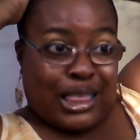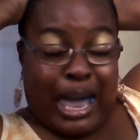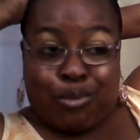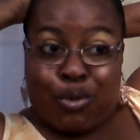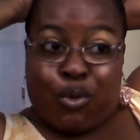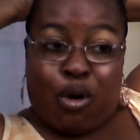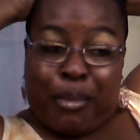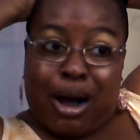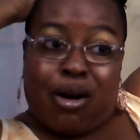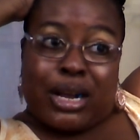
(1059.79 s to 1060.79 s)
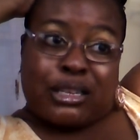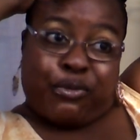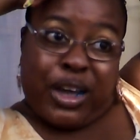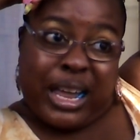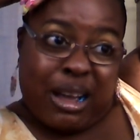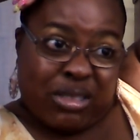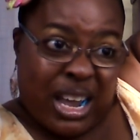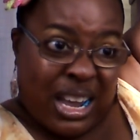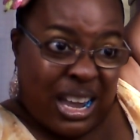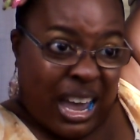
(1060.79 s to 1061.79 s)
That would warm my heart to find out
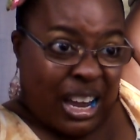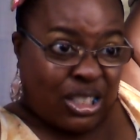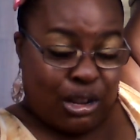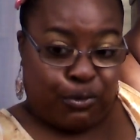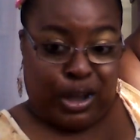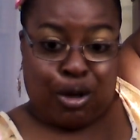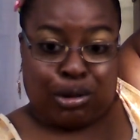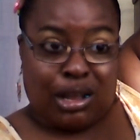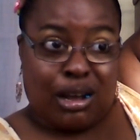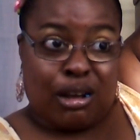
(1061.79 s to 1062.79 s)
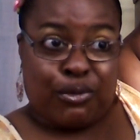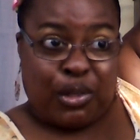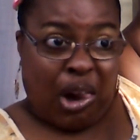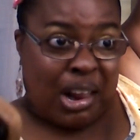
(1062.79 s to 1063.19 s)
that he actually found love